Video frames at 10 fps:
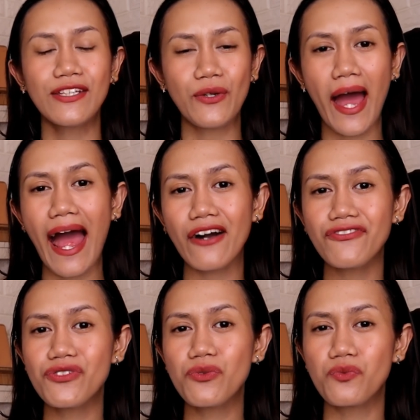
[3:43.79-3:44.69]
you
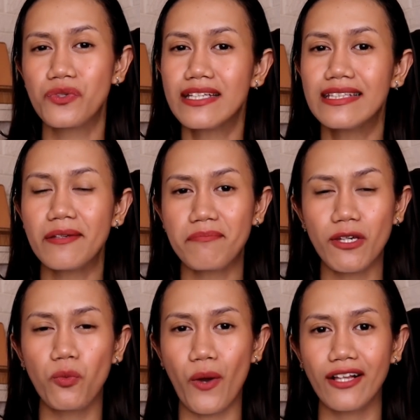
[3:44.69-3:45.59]
have to really
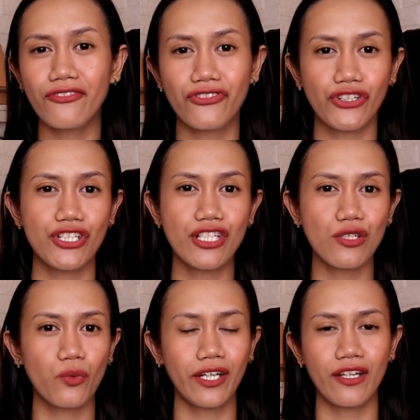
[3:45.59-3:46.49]
be well
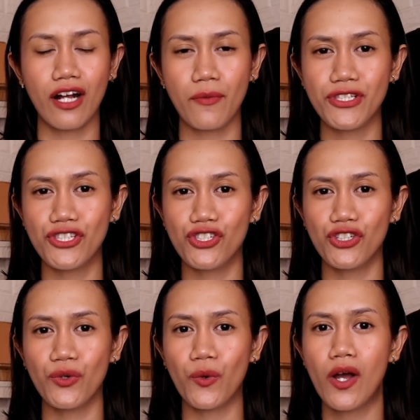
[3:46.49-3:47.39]
versed when it comes
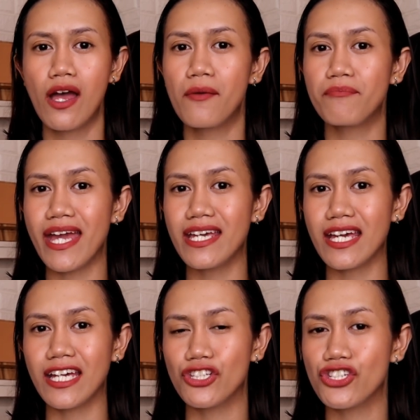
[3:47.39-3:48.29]
to
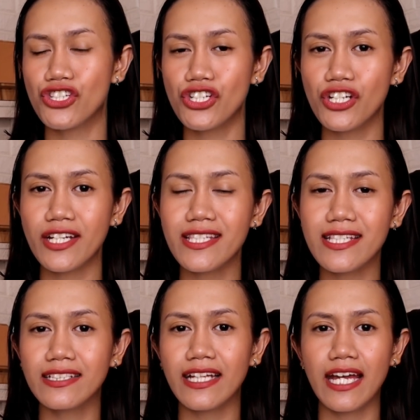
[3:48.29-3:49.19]
making insurance
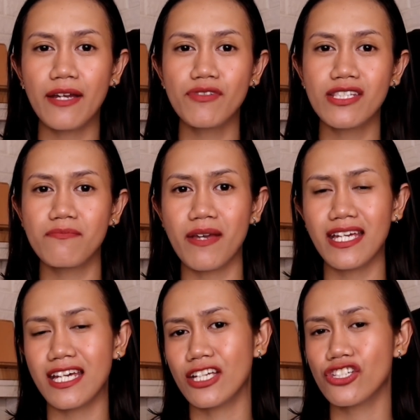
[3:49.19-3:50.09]
claims,
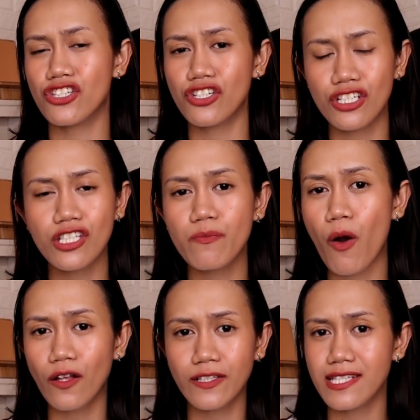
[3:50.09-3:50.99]
making insurance
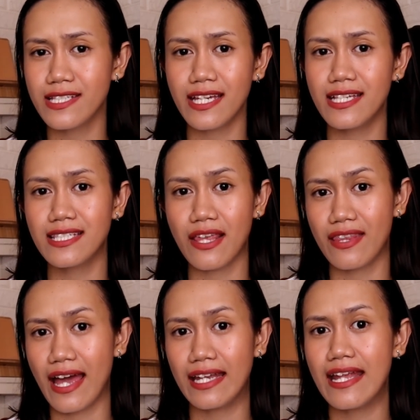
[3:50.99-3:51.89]
policies,
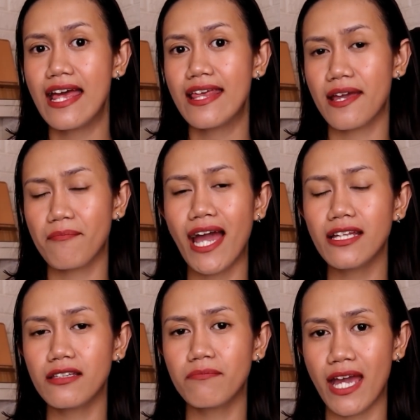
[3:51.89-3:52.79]
then they
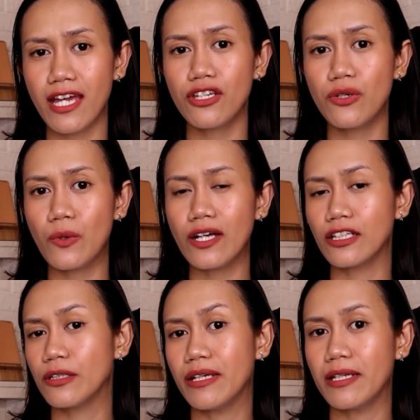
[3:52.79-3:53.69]
might pay you a
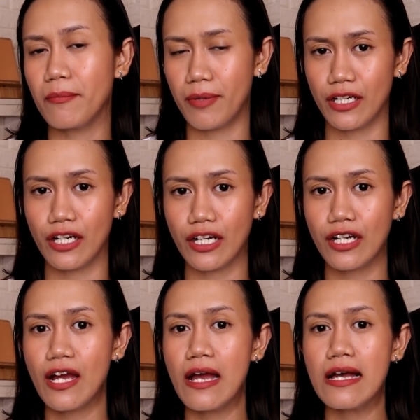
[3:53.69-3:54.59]
little bit bigger.